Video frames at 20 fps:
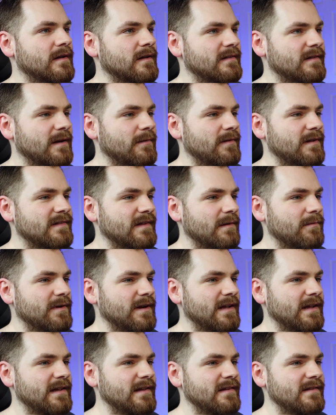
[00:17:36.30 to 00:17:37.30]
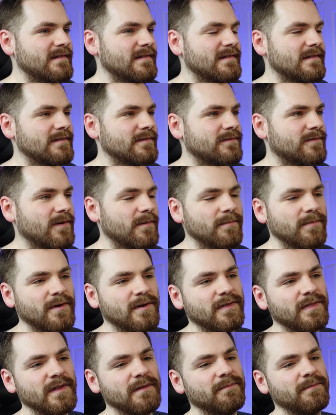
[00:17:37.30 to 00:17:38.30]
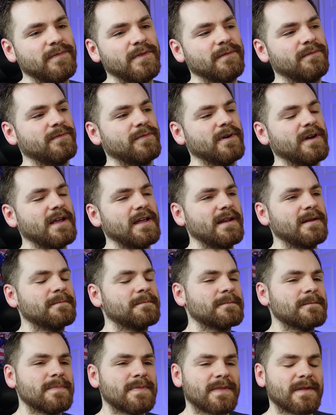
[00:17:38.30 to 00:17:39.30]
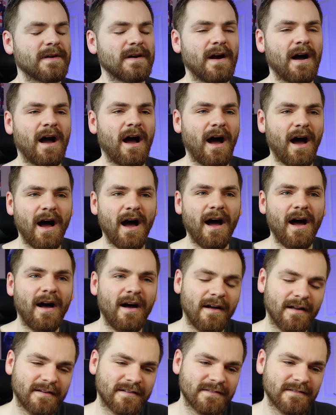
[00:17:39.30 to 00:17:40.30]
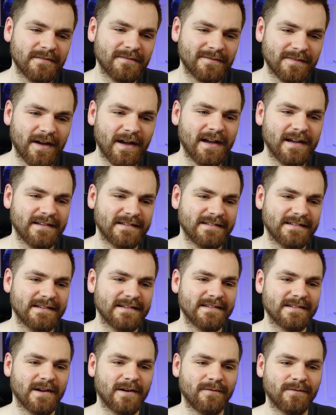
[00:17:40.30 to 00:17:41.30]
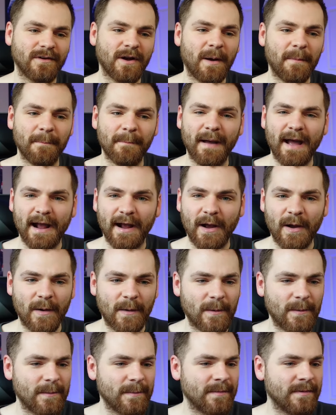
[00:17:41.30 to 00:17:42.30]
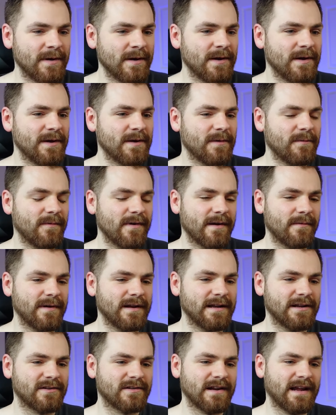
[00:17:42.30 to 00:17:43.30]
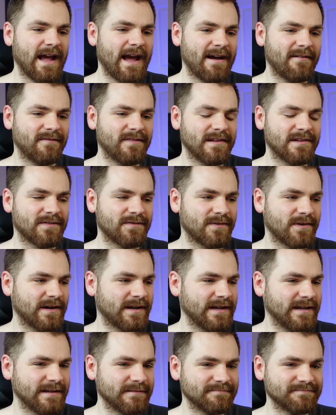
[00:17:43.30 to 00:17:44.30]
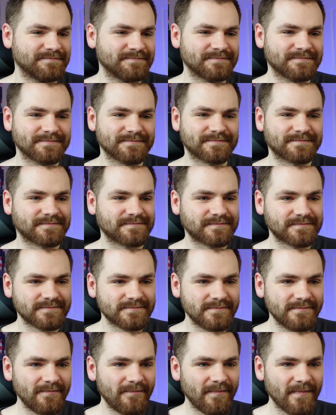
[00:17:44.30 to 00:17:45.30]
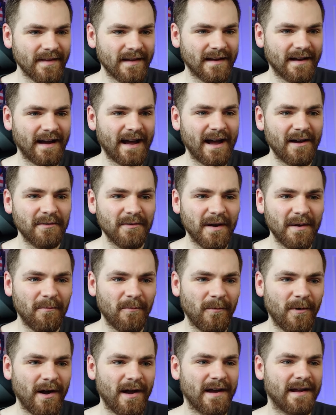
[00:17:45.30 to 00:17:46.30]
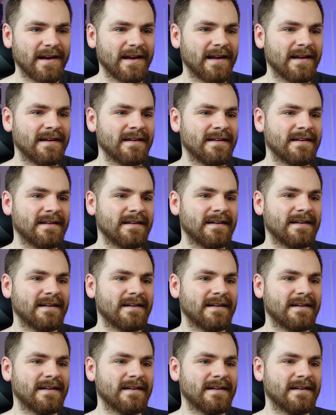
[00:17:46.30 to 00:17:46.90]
Is that what it is? From the freaking hard verses of Come Back Home, where we literally have this freaking, How do I word it?